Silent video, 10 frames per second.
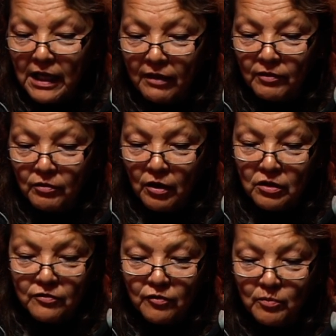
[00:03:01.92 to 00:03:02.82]
calving
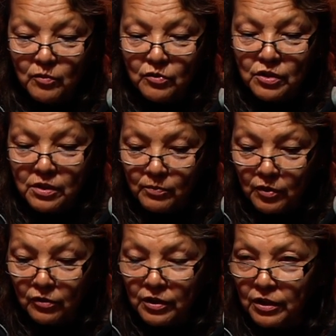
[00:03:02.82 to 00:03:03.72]
grounds for moose,
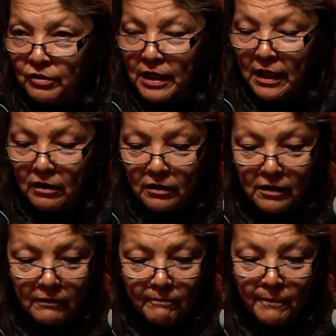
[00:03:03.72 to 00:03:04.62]
mule deer, and elk.
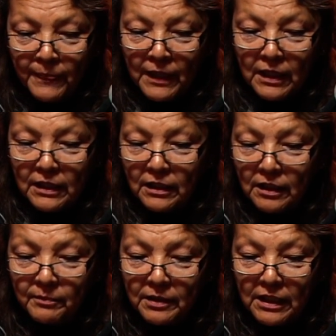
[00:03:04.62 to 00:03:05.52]
It
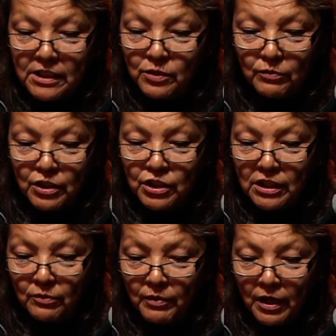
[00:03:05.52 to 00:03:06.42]
eliminates
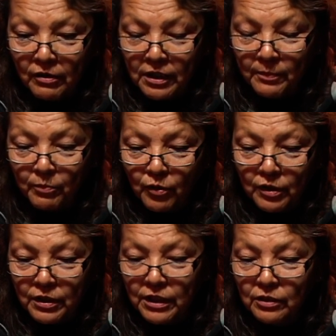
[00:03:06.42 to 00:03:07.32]
regionally rare and
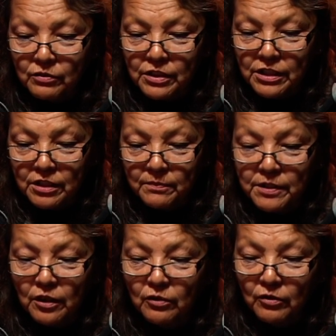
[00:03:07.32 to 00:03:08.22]
important
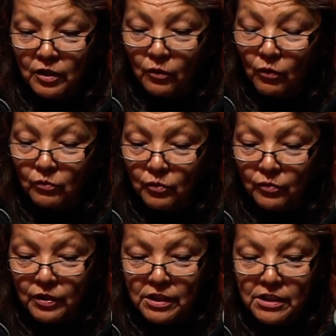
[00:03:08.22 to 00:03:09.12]
ecosystems, including
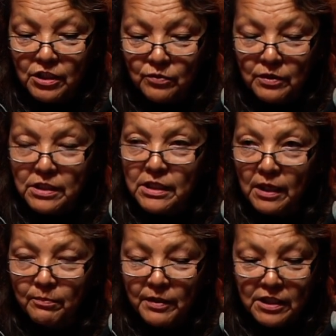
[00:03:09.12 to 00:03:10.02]
old-growth deciduous
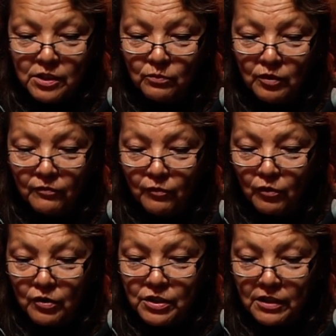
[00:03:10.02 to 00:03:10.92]
and mixed wood
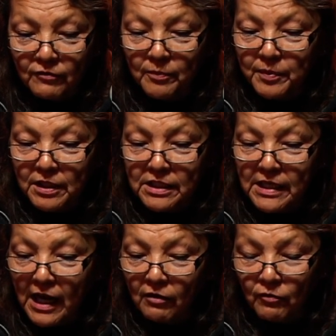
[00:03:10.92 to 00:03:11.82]
forests of the Peace,
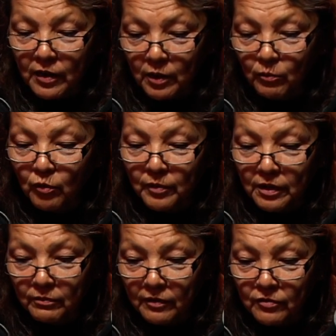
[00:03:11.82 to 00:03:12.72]
Halfway, and
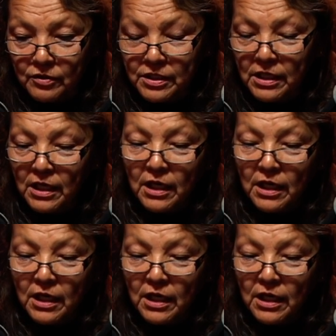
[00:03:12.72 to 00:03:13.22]
Moberly rivers,